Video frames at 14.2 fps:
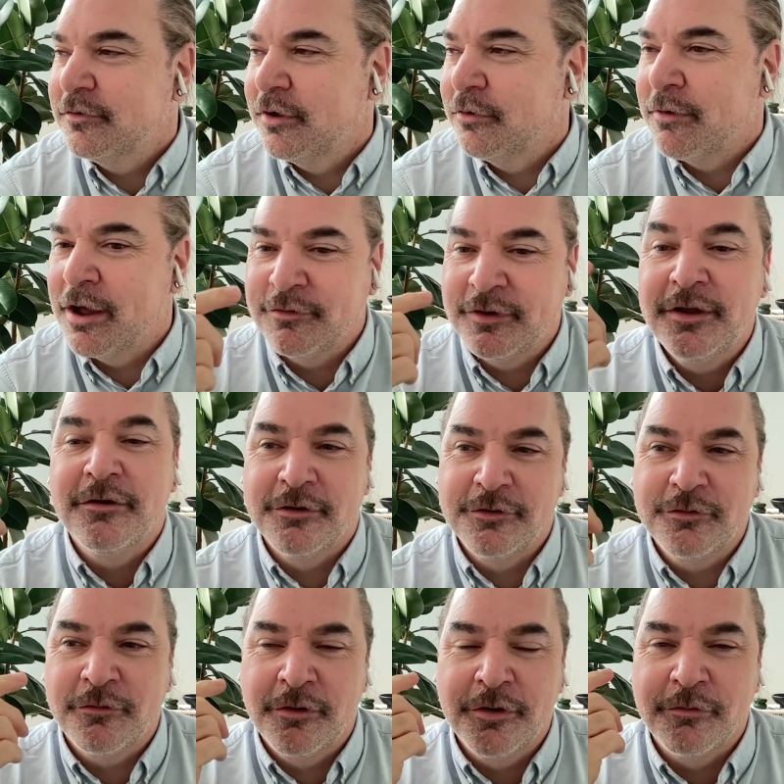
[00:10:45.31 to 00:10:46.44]
around here in
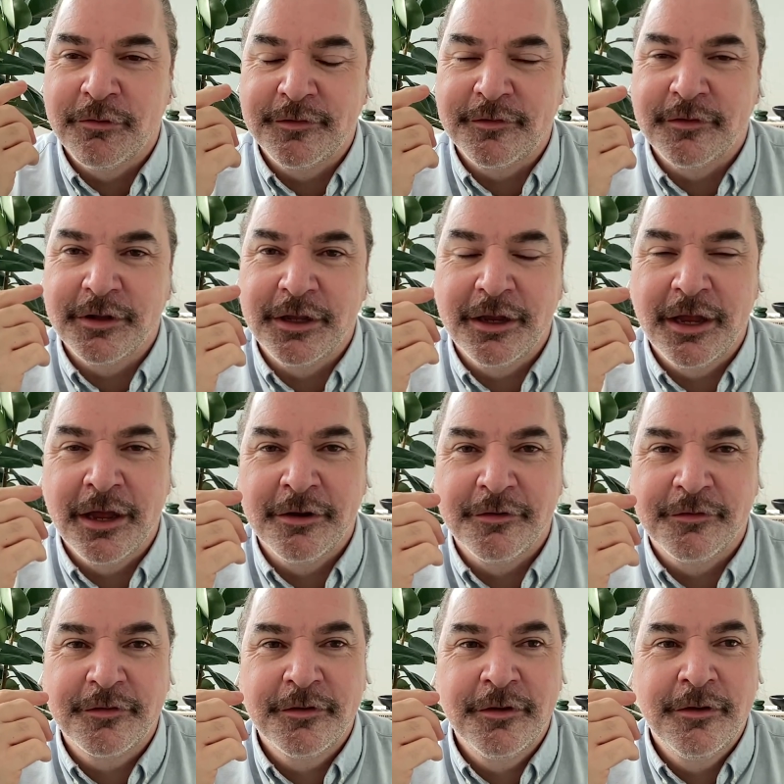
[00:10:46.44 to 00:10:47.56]
Toronto recently,
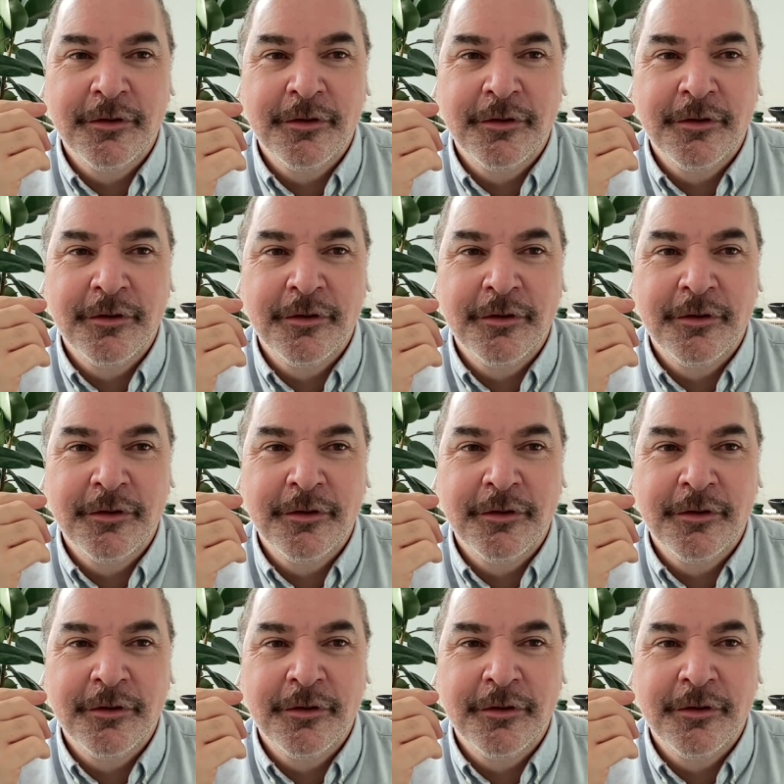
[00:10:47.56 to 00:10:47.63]
and